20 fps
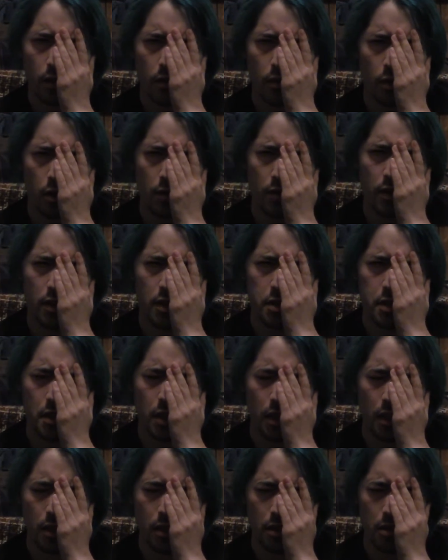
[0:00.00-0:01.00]
Whoever this
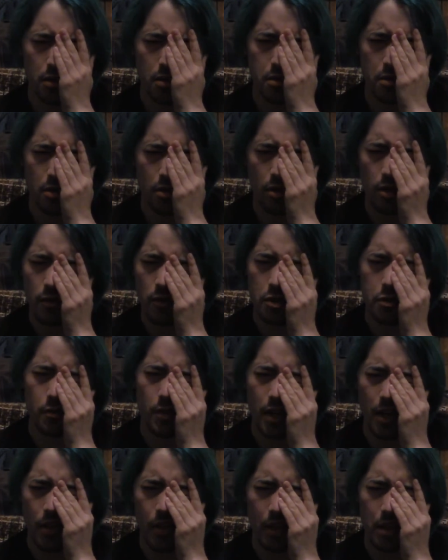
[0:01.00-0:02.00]
guy is. The only reason
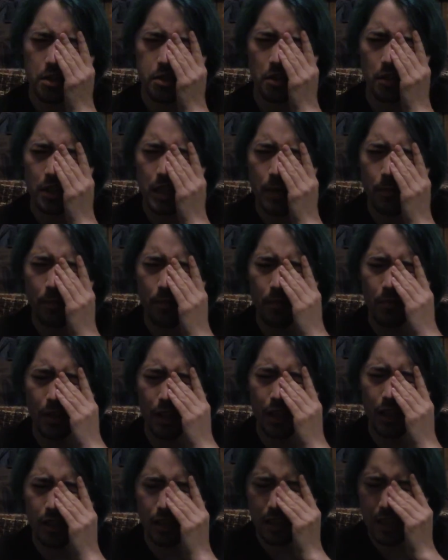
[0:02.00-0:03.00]
why I think he's on
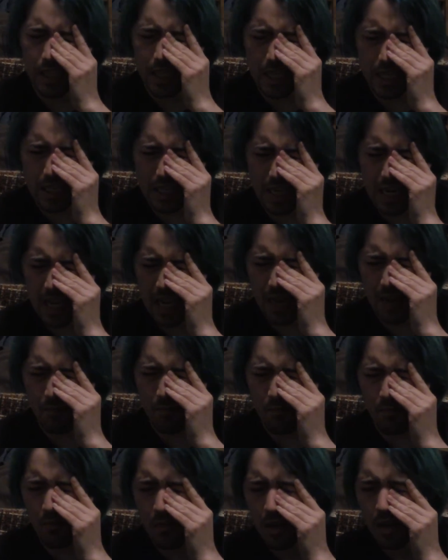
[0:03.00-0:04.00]

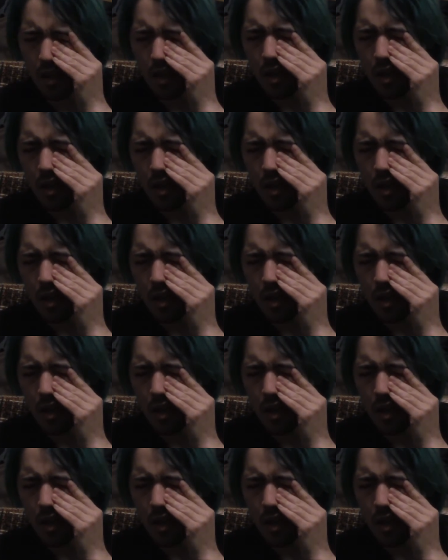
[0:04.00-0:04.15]
Team